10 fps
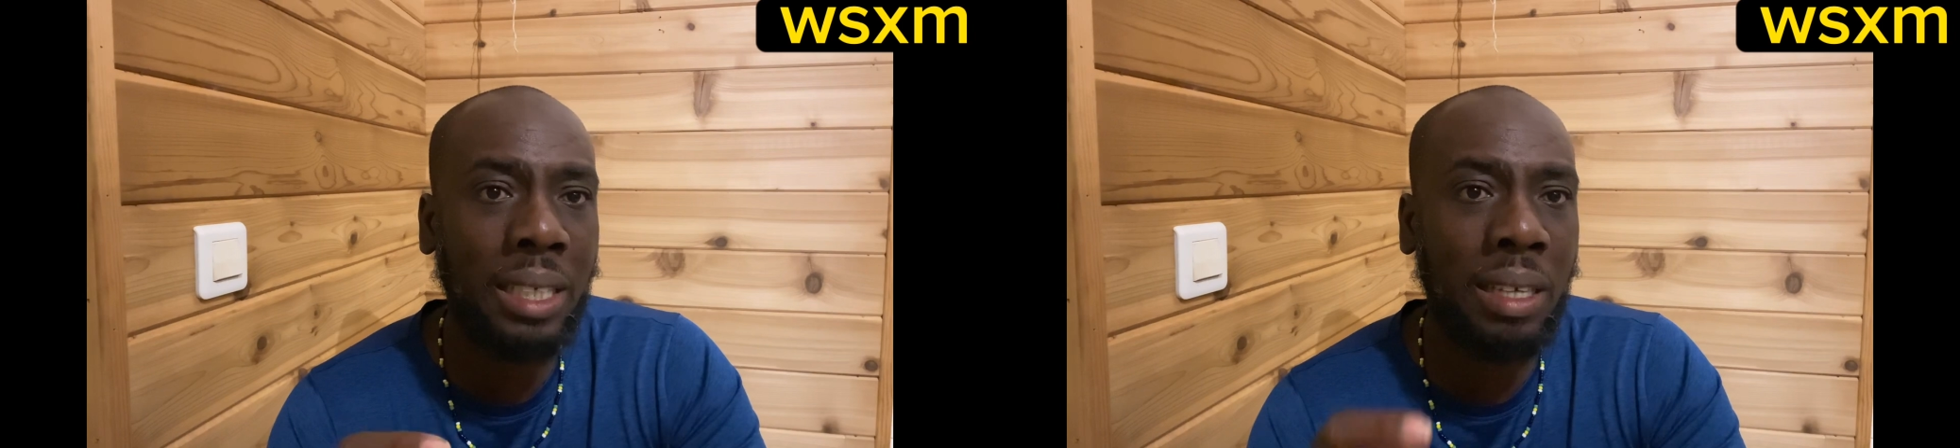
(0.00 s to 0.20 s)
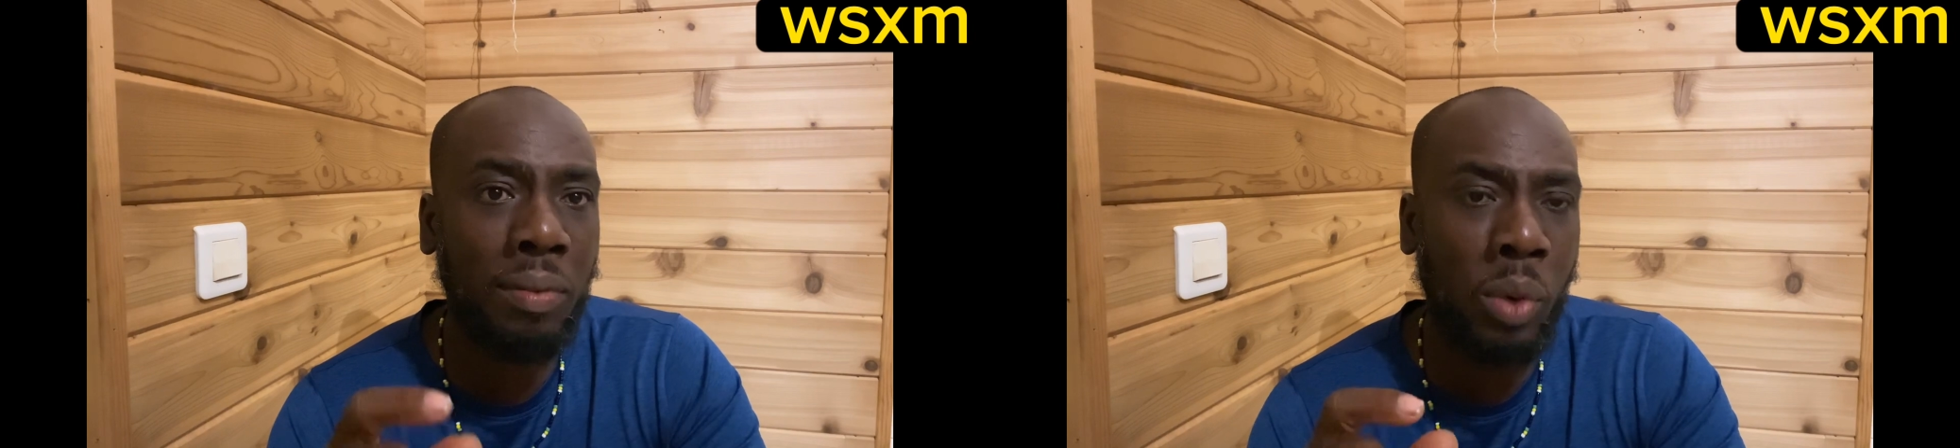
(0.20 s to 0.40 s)

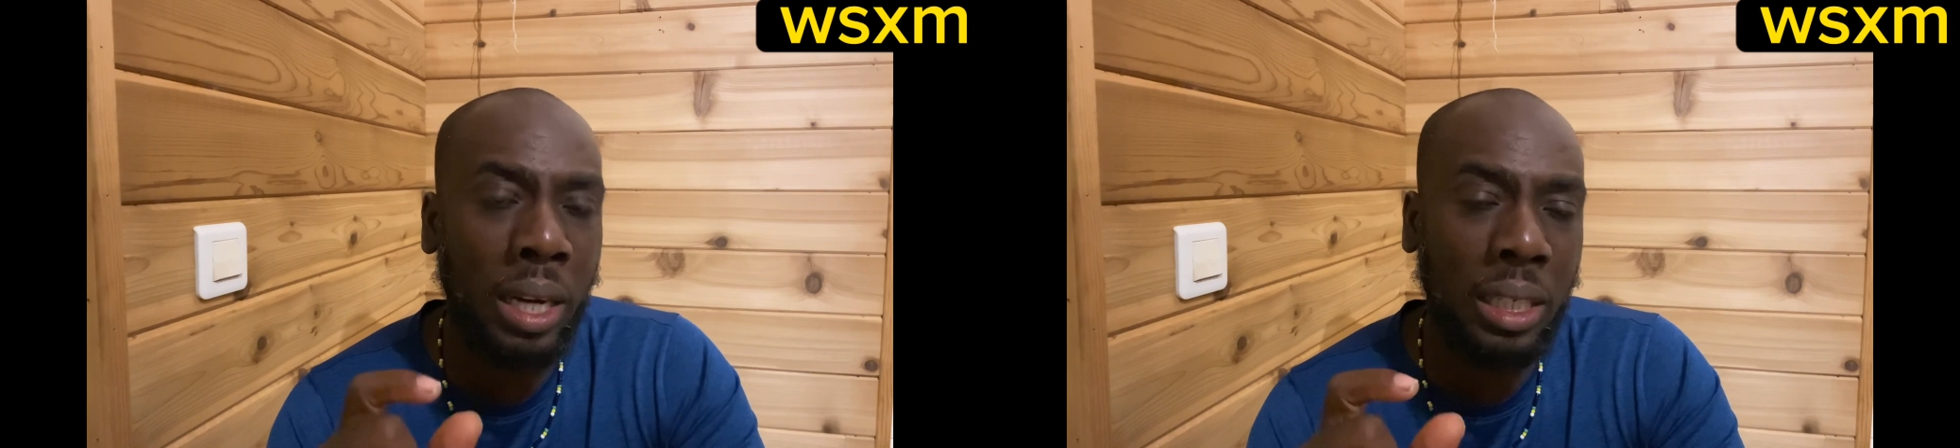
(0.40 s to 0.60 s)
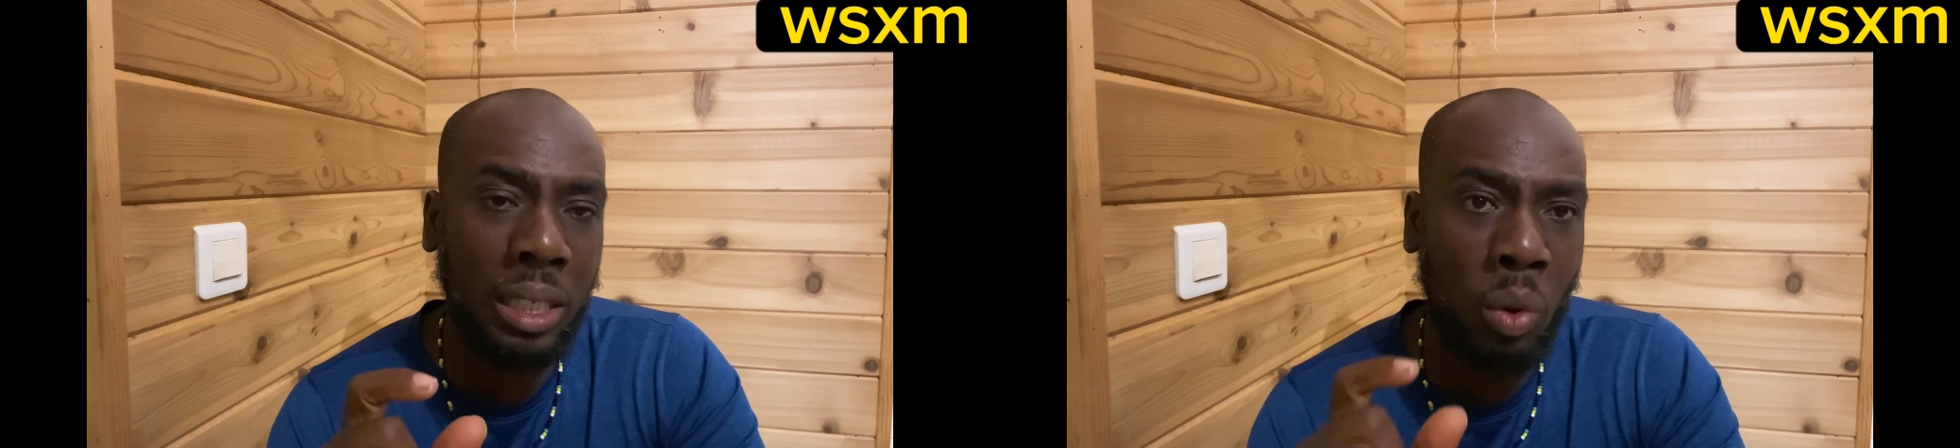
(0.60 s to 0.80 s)
of
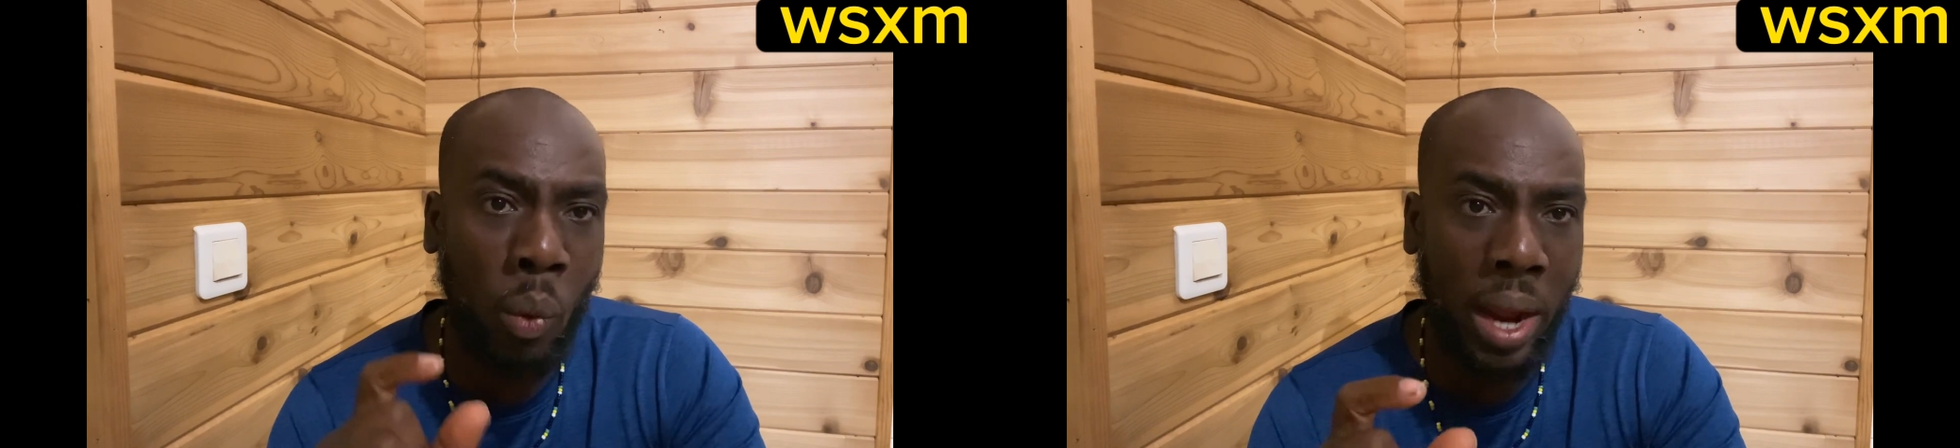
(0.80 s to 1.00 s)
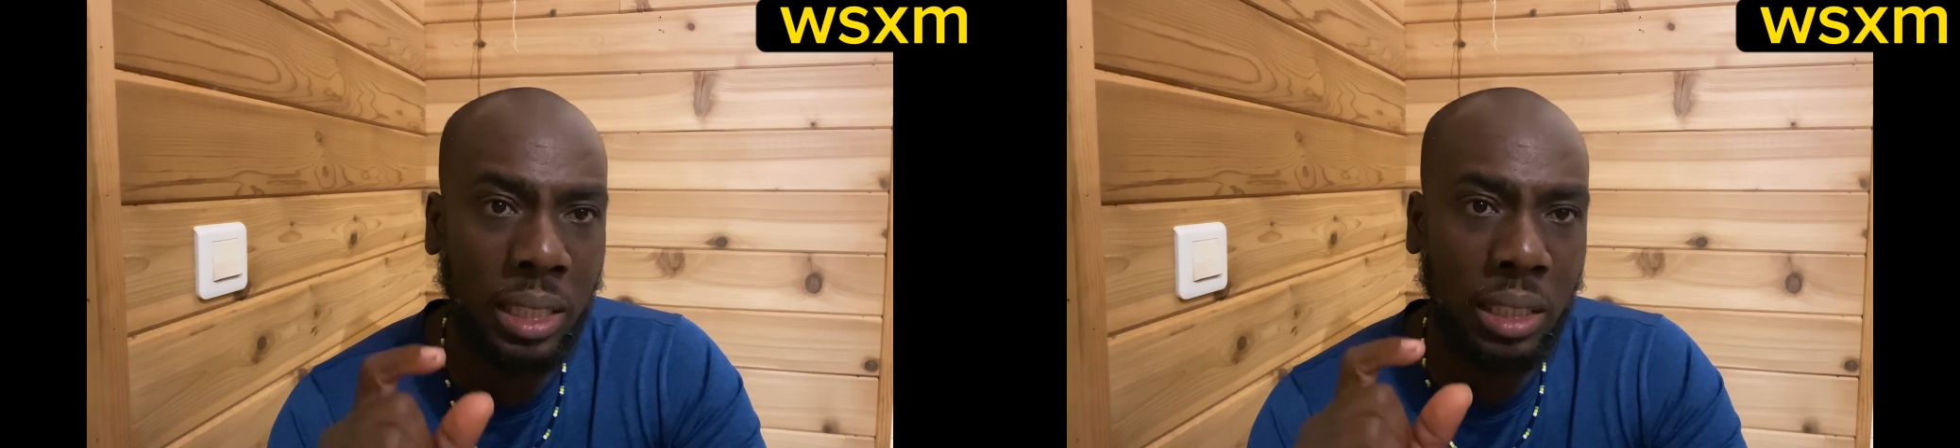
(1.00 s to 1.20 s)
what the
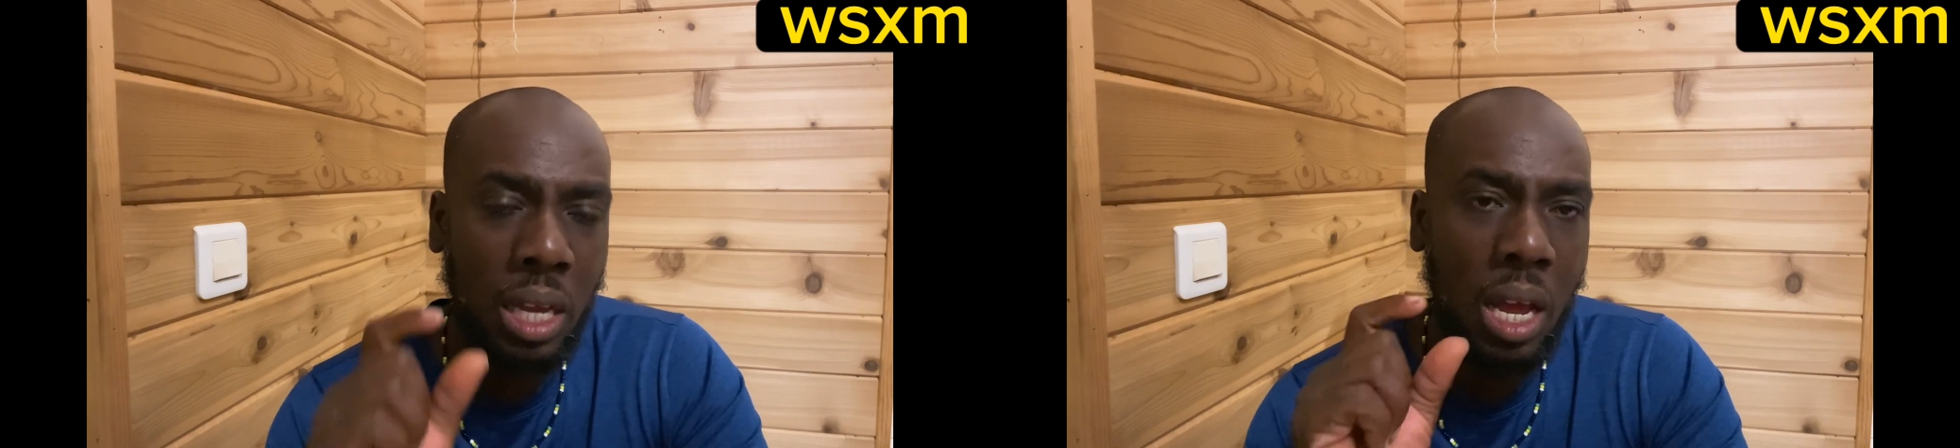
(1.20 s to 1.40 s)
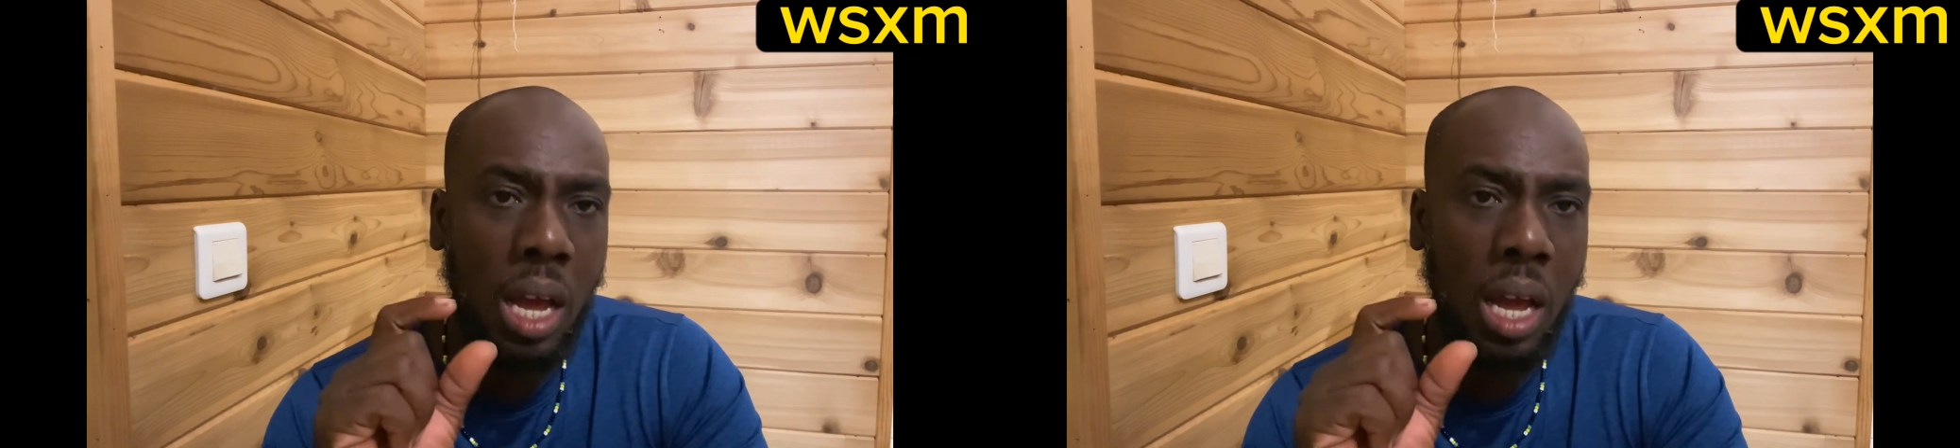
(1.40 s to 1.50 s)
West